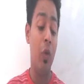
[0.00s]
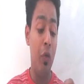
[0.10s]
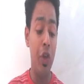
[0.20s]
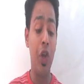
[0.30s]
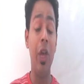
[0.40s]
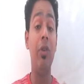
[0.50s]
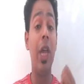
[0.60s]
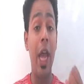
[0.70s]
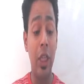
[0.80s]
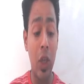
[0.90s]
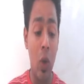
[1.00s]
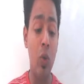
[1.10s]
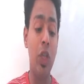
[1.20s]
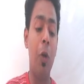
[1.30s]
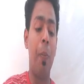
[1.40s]
which gives
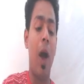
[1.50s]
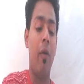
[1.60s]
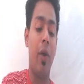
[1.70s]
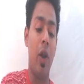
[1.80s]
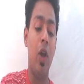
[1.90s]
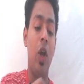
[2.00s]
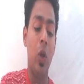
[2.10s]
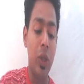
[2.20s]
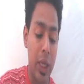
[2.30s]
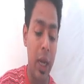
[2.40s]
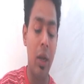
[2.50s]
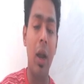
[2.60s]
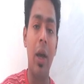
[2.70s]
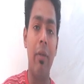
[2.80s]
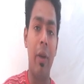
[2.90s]
exclusive power to
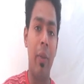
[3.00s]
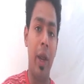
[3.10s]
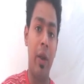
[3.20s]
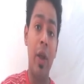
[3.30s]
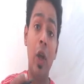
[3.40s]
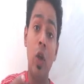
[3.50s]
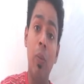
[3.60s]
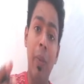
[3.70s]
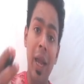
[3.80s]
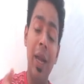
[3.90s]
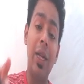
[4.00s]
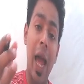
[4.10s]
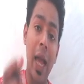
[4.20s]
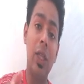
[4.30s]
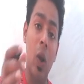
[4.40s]
central government to bring
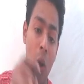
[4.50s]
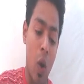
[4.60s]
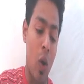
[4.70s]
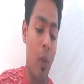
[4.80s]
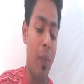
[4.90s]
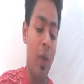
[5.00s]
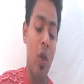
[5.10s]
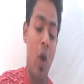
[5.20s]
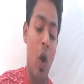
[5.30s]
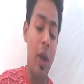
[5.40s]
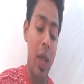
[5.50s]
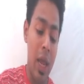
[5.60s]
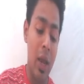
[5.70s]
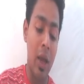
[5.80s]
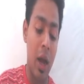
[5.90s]
tax law on
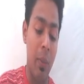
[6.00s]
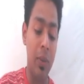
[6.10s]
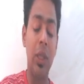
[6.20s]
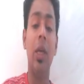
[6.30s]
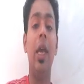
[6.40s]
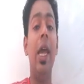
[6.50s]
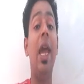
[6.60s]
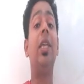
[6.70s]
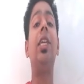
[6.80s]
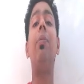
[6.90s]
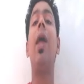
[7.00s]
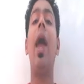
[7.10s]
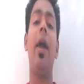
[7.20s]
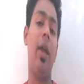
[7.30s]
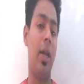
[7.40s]
incomes except
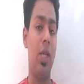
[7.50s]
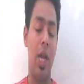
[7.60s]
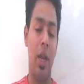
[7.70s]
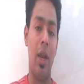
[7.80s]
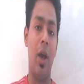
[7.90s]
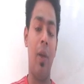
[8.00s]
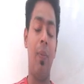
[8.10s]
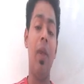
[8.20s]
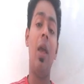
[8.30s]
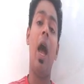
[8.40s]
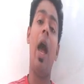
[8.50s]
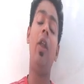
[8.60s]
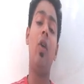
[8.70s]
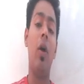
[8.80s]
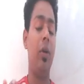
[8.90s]
agriculture income.
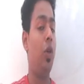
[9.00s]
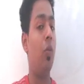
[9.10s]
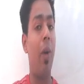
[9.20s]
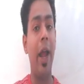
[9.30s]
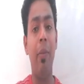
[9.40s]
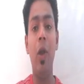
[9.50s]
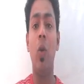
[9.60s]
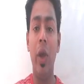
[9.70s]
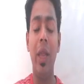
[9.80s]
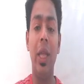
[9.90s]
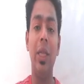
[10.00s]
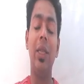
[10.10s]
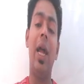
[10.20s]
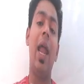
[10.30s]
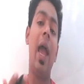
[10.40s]
And you might be knowing
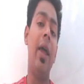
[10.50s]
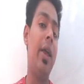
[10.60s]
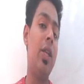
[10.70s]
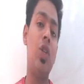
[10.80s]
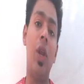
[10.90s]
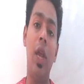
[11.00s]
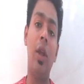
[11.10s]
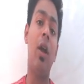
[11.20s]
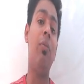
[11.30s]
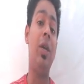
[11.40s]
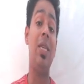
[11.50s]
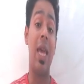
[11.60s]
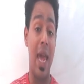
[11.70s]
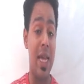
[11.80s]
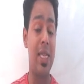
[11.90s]
this, that agriculture income
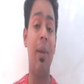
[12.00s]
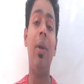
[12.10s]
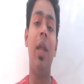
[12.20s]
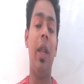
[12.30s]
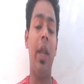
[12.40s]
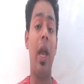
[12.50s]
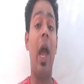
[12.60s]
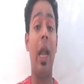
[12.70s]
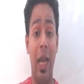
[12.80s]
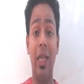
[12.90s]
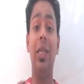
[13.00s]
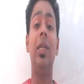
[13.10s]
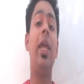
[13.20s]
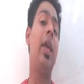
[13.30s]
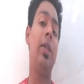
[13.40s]
is exempt in India, at least
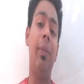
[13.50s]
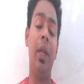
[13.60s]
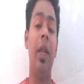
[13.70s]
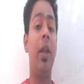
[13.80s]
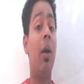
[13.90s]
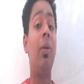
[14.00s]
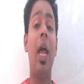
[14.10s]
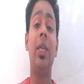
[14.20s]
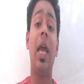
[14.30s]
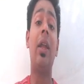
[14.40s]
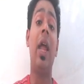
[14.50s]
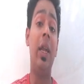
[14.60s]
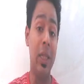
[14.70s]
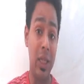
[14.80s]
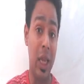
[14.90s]
it is exempt in Income Tax Act
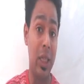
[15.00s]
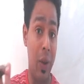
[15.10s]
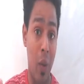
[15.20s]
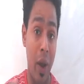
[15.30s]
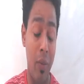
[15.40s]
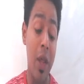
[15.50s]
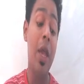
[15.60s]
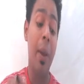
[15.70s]
1961,